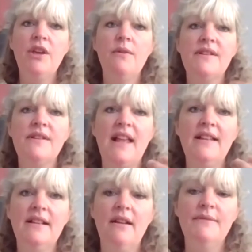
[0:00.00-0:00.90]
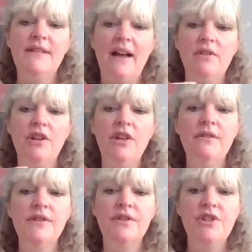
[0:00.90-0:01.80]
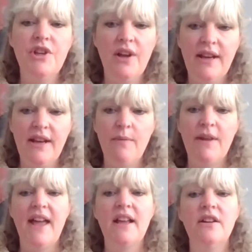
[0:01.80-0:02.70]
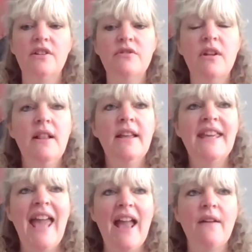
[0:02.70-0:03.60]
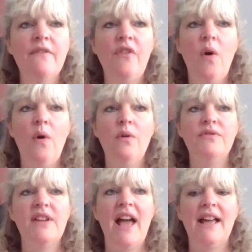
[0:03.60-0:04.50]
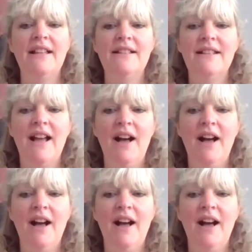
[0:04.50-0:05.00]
you're sending them down a user journey where they're going to get involved and